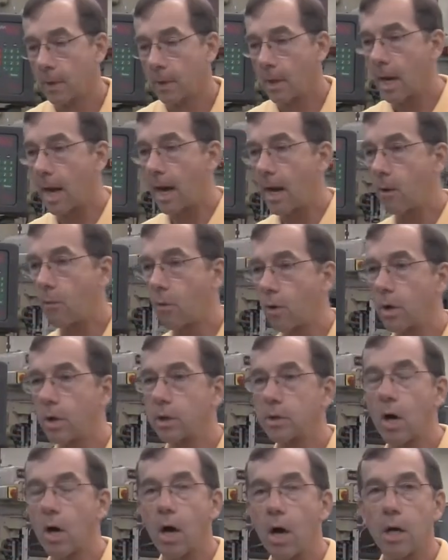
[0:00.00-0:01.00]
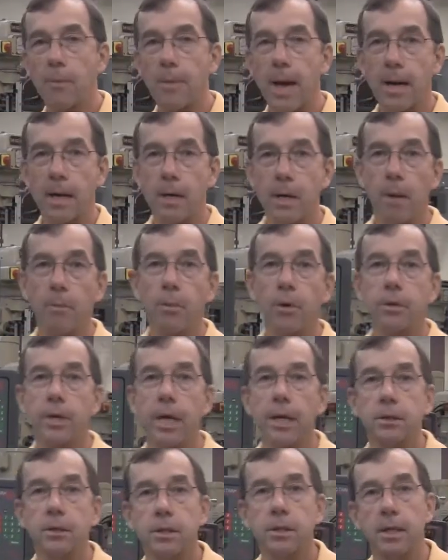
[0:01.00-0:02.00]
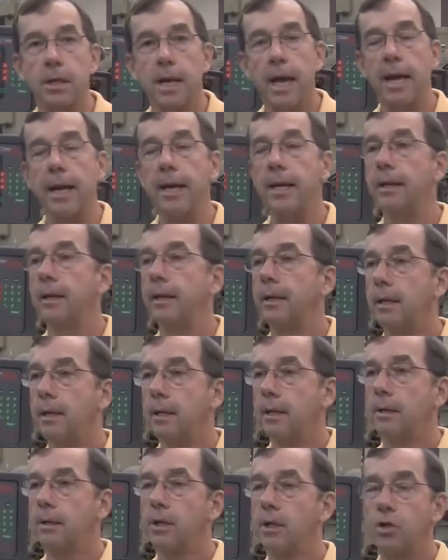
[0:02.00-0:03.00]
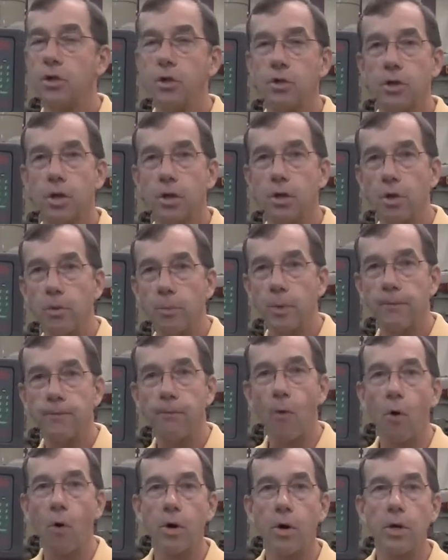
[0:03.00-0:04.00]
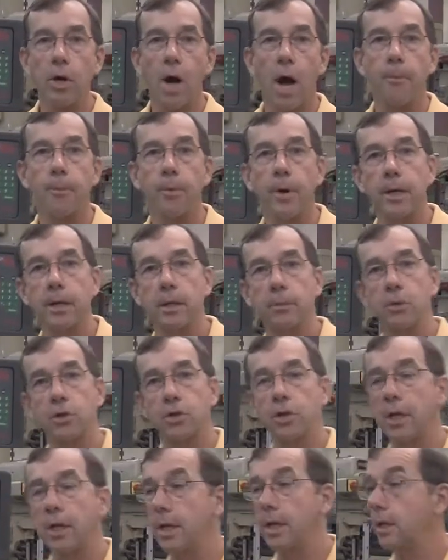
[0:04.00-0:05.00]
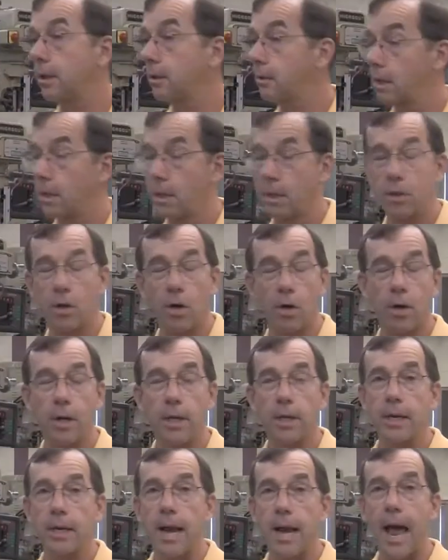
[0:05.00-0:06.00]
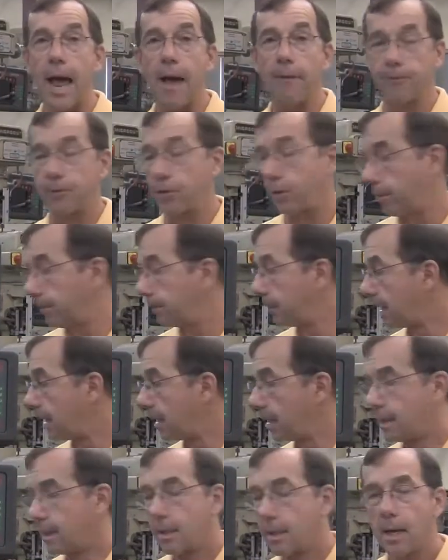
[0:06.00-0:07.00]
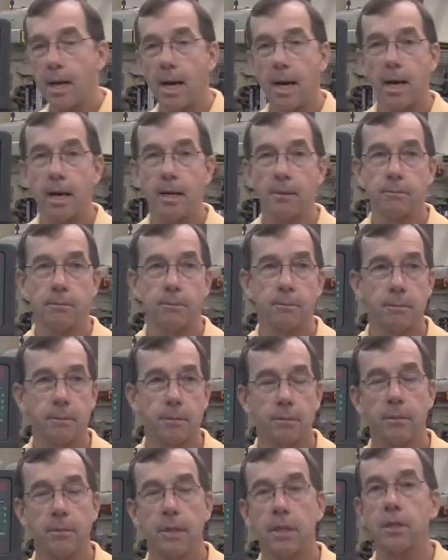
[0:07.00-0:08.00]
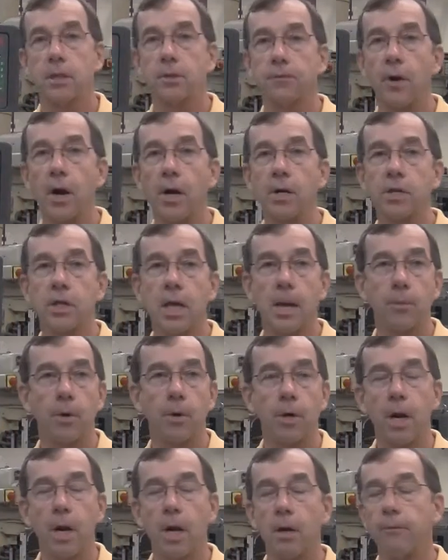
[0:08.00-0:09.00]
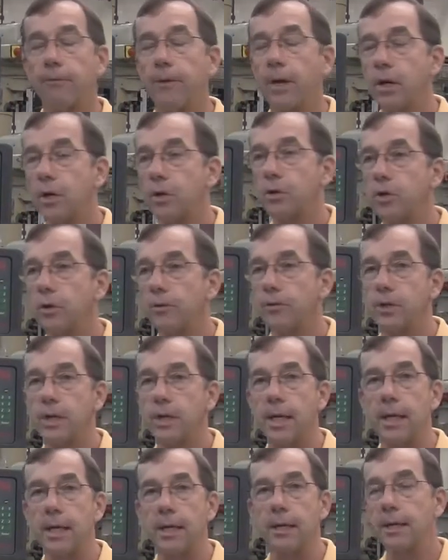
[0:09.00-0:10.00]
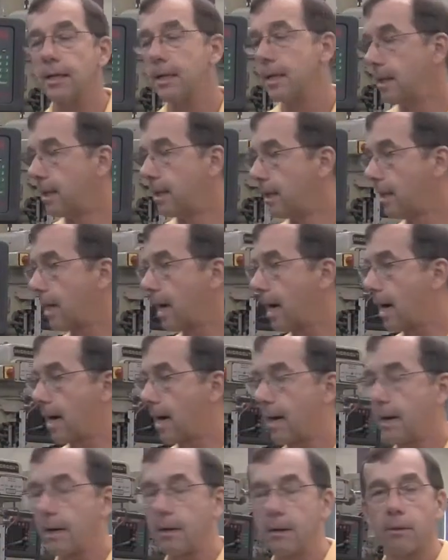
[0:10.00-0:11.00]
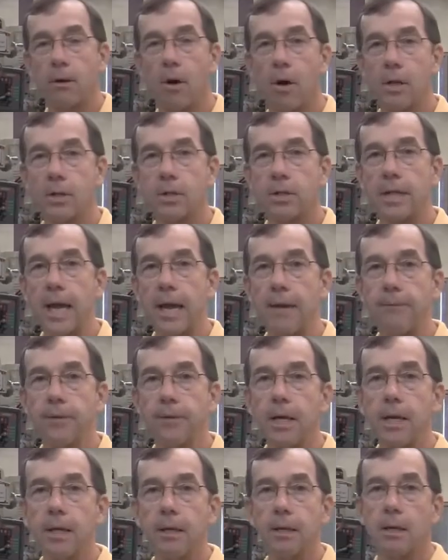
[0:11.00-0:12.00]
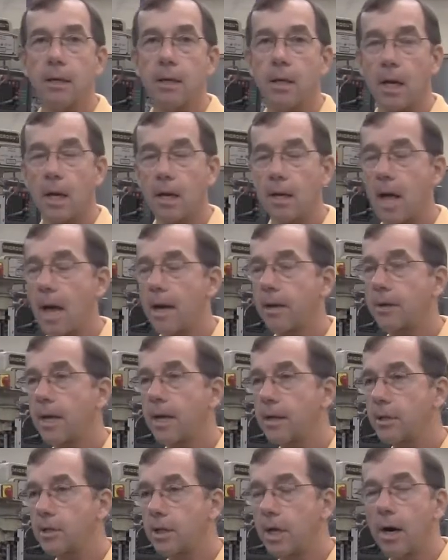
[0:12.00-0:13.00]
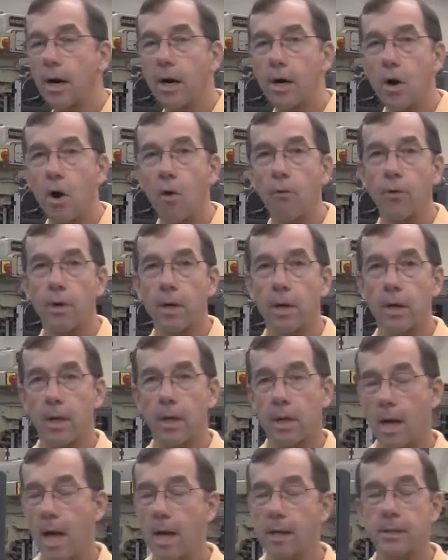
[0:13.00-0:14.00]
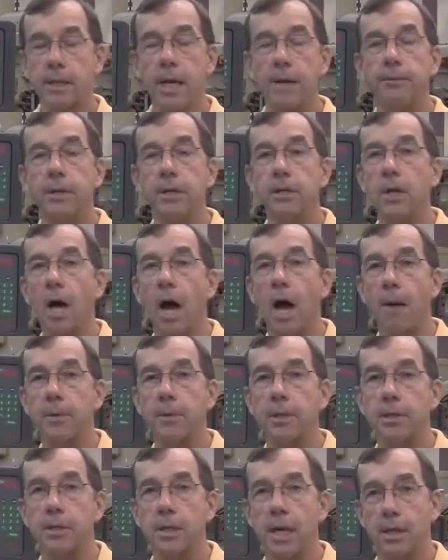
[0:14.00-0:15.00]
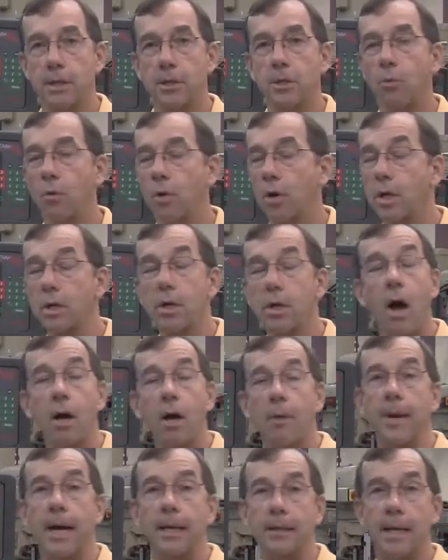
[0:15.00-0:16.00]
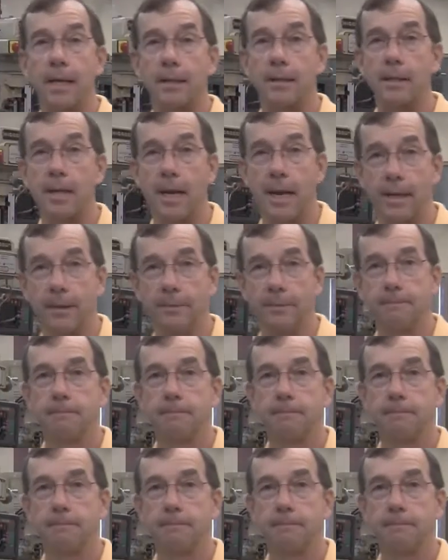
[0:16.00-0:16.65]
We're going to talk about a number of things today that you should do before you operate the machine, during, and after. This is very similar to other videos you've seen on safety. A lot of things carry over it. A lot of safety is common sense, and we're going to talk about that today.